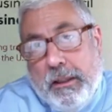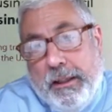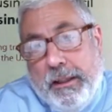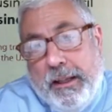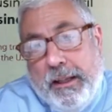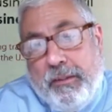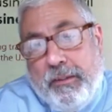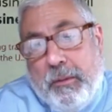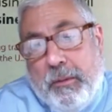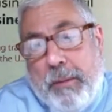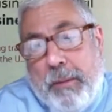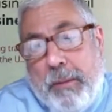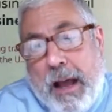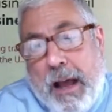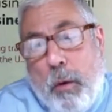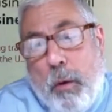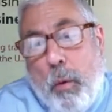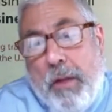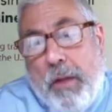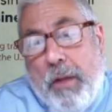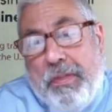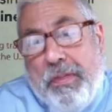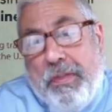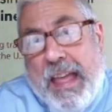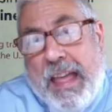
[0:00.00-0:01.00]
It's about
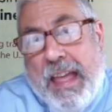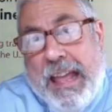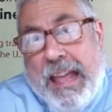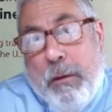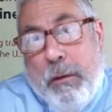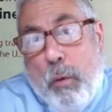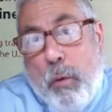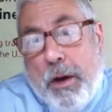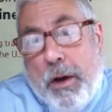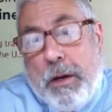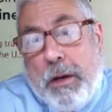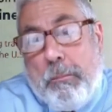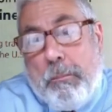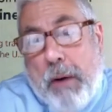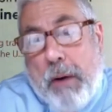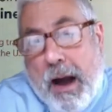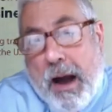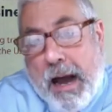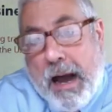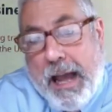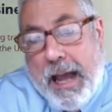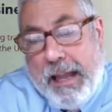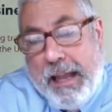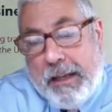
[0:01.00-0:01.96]
what they want to buy.